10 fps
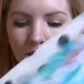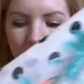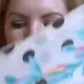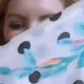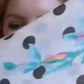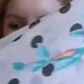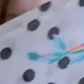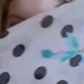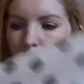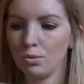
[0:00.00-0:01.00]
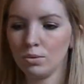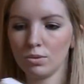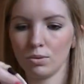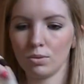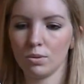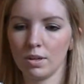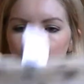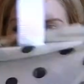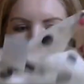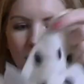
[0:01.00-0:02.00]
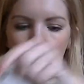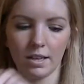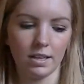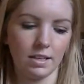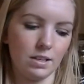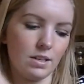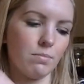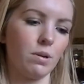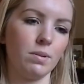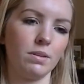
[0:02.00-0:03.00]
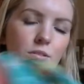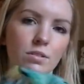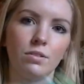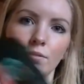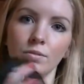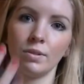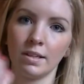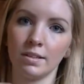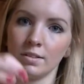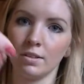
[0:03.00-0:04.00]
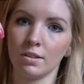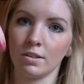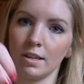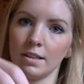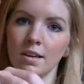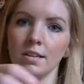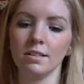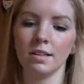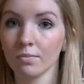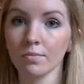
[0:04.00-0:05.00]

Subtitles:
Again, it's a snood, so you can pop it through like a circle like that.